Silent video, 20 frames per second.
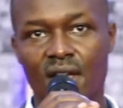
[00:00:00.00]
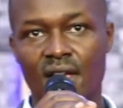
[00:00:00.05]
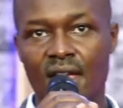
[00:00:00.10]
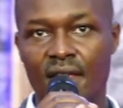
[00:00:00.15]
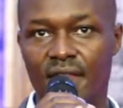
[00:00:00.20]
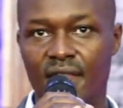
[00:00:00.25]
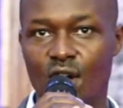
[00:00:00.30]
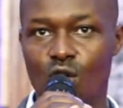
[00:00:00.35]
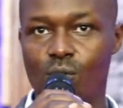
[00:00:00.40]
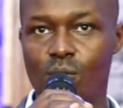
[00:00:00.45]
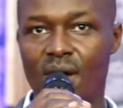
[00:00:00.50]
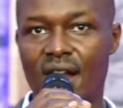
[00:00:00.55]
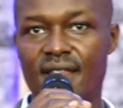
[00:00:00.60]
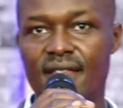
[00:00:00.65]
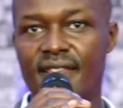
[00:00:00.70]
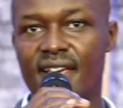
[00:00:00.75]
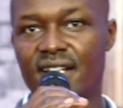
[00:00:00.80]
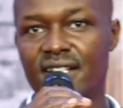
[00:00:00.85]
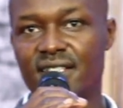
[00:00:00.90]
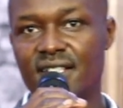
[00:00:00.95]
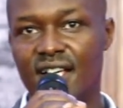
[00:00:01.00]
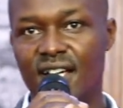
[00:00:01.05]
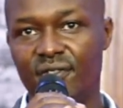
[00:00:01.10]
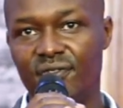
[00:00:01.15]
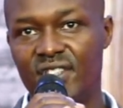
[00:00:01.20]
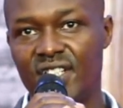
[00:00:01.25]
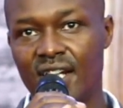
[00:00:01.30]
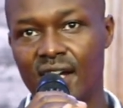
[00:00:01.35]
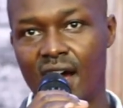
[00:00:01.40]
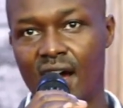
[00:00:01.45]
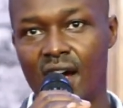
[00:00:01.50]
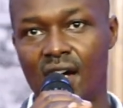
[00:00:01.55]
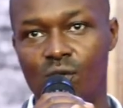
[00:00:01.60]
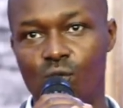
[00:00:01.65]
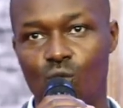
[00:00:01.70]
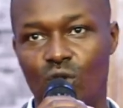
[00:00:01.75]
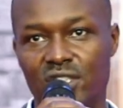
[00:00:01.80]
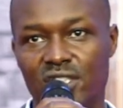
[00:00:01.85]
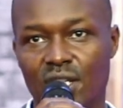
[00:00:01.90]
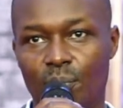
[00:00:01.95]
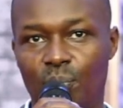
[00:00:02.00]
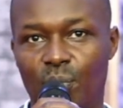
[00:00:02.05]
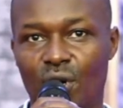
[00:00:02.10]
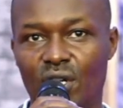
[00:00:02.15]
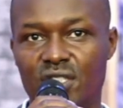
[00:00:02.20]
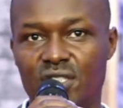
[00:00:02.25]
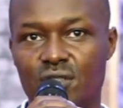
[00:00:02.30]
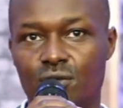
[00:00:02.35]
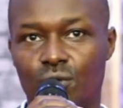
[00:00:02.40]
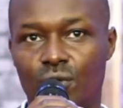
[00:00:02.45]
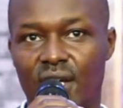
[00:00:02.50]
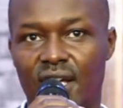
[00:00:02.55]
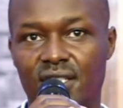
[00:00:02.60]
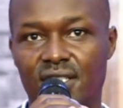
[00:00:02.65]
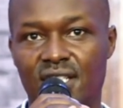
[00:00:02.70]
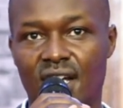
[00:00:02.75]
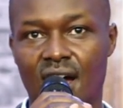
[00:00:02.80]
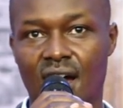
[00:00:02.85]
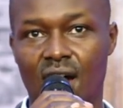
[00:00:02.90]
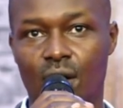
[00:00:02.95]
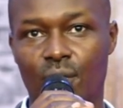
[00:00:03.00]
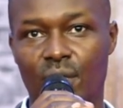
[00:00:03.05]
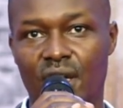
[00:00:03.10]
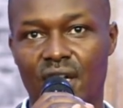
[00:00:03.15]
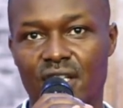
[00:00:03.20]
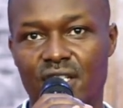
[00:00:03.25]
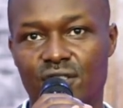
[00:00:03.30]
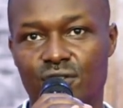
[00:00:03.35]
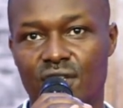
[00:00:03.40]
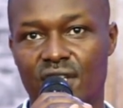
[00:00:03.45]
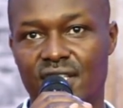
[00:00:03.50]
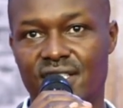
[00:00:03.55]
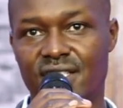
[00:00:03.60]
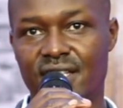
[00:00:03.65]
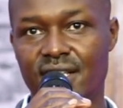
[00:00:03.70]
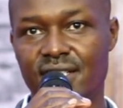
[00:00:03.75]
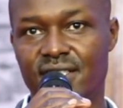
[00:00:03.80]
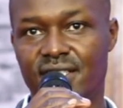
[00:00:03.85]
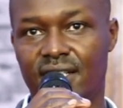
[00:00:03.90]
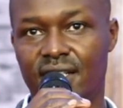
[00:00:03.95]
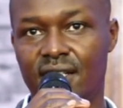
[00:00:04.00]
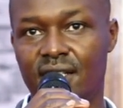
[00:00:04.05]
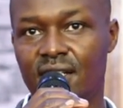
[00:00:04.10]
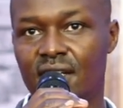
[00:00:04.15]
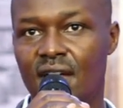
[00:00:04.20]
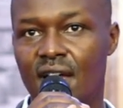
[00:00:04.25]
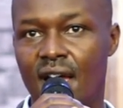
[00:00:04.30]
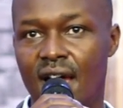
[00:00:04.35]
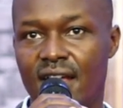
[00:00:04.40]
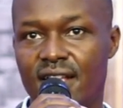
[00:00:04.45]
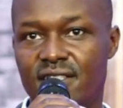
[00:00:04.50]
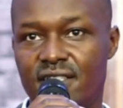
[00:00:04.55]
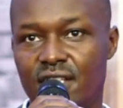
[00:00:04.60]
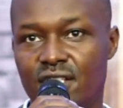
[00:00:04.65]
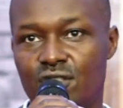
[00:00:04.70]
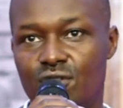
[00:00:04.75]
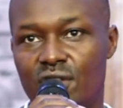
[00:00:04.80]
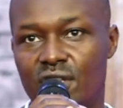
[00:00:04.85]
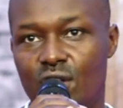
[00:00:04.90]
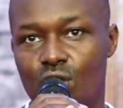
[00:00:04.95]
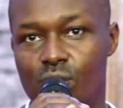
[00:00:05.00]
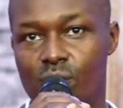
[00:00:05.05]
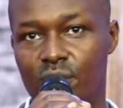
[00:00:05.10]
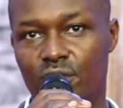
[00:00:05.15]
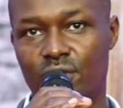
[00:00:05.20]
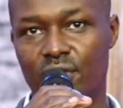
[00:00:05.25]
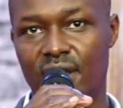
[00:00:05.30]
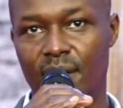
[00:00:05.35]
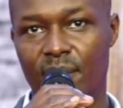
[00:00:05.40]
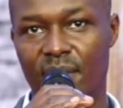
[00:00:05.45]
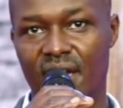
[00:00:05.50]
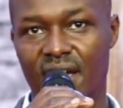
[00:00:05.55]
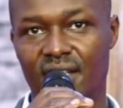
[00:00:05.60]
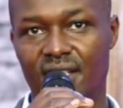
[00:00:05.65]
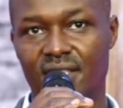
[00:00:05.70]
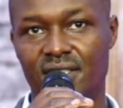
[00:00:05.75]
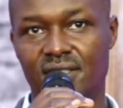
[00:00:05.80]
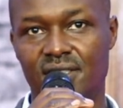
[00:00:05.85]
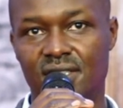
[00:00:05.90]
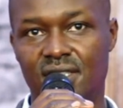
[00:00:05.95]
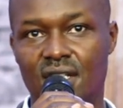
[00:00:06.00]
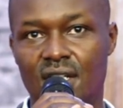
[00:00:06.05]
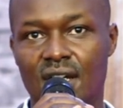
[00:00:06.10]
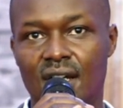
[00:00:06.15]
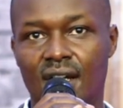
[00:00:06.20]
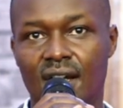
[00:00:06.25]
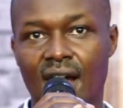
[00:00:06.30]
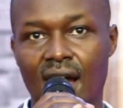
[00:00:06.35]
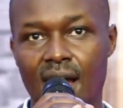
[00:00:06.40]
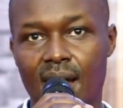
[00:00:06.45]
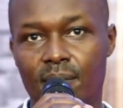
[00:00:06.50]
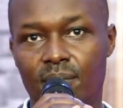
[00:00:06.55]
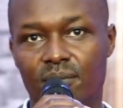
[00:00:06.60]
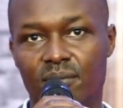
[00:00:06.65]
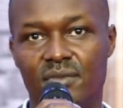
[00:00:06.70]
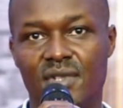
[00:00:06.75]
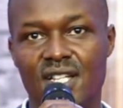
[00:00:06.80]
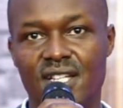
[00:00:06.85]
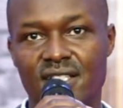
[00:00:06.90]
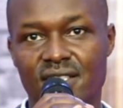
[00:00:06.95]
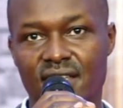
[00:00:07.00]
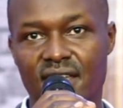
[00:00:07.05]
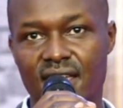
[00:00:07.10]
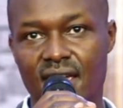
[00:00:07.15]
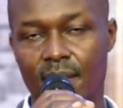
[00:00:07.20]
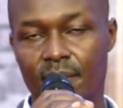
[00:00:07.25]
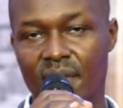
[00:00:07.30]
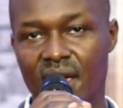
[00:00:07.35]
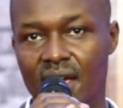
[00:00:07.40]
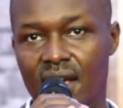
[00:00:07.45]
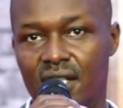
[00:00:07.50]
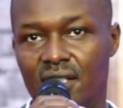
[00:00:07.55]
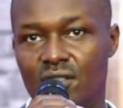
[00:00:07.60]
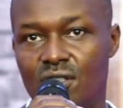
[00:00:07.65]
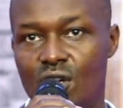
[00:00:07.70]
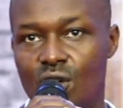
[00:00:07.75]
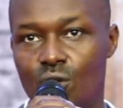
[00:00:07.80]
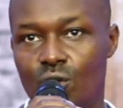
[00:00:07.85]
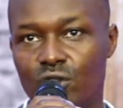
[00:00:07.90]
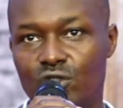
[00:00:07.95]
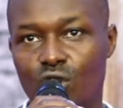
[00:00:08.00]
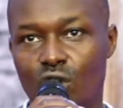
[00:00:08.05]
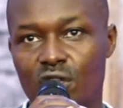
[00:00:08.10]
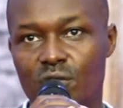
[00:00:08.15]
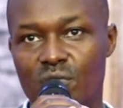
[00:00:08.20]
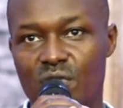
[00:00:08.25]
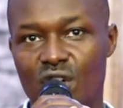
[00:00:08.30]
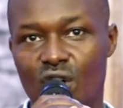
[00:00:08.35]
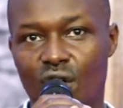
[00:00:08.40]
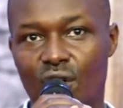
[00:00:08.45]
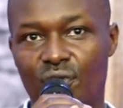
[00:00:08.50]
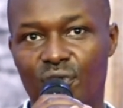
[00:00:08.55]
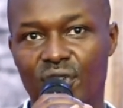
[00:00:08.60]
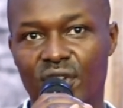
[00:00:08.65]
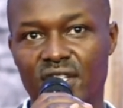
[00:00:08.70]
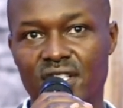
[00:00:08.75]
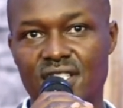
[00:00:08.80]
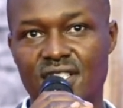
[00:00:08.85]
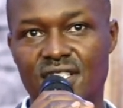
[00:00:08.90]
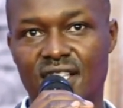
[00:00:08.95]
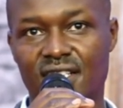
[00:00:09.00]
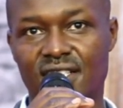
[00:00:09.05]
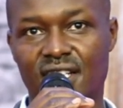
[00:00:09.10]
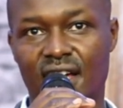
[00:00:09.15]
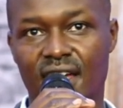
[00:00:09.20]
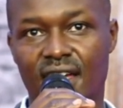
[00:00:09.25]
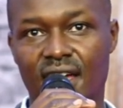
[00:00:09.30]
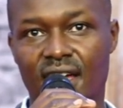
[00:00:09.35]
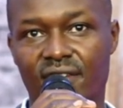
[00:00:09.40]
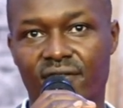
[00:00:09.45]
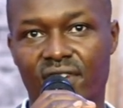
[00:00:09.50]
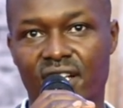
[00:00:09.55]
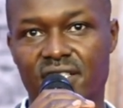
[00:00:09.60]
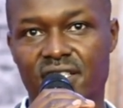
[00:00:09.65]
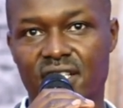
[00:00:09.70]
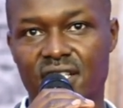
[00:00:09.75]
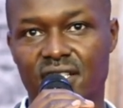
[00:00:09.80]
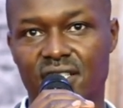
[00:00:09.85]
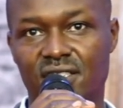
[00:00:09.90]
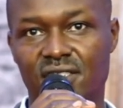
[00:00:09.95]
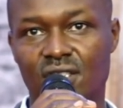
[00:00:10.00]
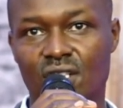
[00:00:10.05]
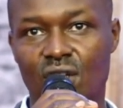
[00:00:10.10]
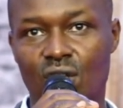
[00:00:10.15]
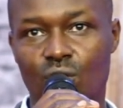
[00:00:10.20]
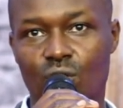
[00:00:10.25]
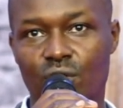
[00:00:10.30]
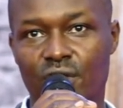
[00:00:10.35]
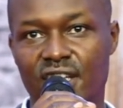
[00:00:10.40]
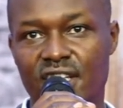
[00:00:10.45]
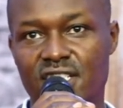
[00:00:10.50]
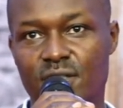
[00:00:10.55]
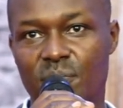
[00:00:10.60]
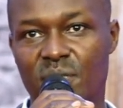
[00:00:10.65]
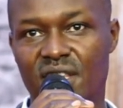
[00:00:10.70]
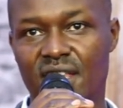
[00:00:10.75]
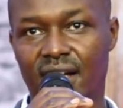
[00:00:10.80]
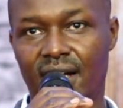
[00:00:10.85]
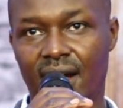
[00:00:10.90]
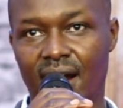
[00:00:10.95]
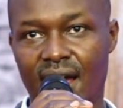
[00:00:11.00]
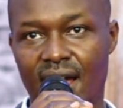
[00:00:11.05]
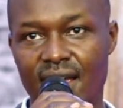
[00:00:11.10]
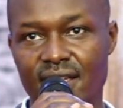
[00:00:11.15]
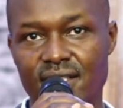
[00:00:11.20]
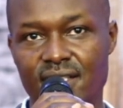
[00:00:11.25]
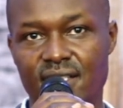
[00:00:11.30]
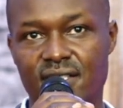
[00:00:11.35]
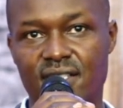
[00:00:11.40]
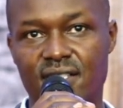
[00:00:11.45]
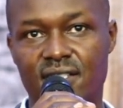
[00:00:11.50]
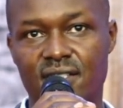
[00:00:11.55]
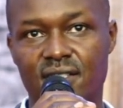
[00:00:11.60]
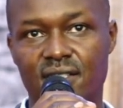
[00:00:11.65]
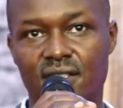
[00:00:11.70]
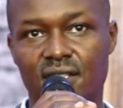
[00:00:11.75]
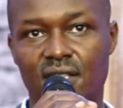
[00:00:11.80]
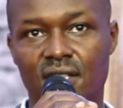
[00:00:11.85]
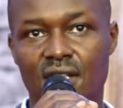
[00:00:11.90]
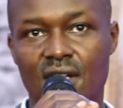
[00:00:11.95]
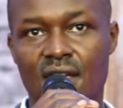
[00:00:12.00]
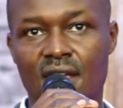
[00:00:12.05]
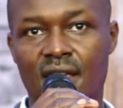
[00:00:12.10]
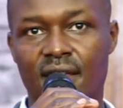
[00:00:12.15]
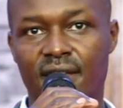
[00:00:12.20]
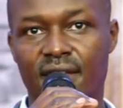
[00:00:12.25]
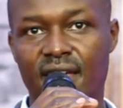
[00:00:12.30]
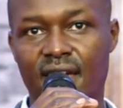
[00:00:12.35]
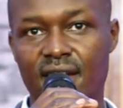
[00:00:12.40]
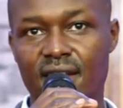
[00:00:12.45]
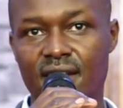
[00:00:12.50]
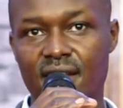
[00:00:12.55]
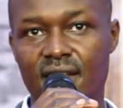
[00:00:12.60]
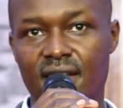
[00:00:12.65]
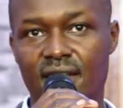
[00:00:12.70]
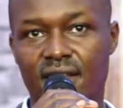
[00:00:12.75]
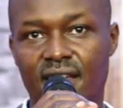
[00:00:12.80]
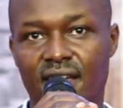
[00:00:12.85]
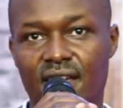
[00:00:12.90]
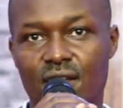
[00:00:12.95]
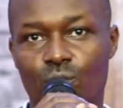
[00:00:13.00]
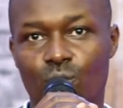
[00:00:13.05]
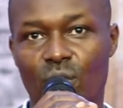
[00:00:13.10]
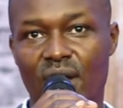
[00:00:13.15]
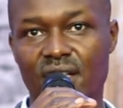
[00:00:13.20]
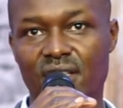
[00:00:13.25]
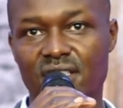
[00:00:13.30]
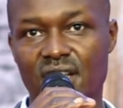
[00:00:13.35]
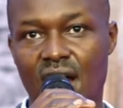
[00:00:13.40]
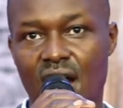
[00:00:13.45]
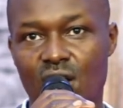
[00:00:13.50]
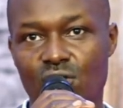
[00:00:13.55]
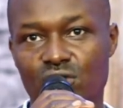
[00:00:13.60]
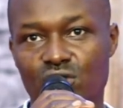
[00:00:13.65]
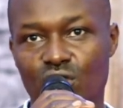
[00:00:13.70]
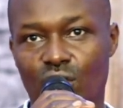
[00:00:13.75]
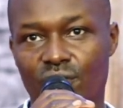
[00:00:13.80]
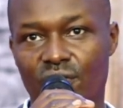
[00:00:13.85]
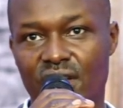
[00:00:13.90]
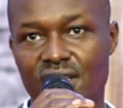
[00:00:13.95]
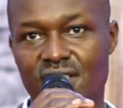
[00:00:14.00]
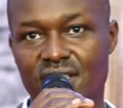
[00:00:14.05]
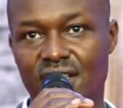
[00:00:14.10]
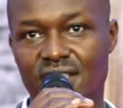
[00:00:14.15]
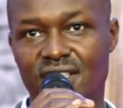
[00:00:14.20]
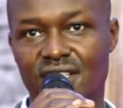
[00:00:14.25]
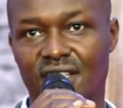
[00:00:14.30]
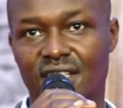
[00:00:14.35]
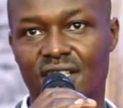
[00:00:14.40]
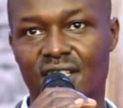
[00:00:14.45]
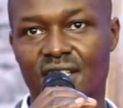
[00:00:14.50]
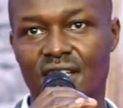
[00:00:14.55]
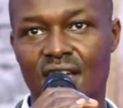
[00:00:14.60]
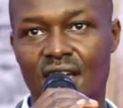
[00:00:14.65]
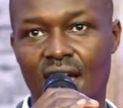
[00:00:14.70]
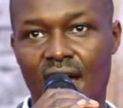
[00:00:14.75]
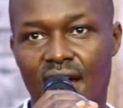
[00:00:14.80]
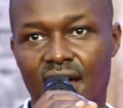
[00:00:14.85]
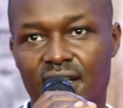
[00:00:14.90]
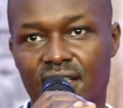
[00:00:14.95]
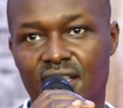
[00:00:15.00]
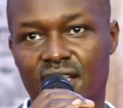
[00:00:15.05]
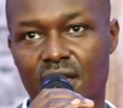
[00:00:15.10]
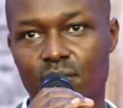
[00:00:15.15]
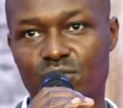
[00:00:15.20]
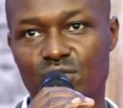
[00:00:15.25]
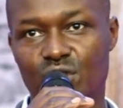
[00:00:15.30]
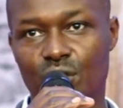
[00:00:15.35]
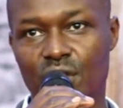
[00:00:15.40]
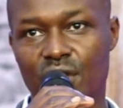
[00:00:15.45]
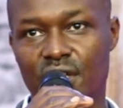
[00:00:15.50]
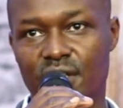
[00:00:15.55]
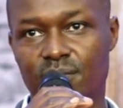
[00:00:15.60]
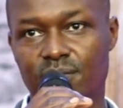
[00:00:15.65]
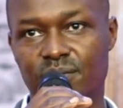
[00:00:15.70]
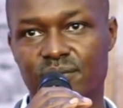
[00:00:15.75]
The woman then left her water pot, went her way into the city, and said to the, to the men, Come, see a man who told me all things that I ever did. Could this be the Christ? Then they went out of the city and came to him.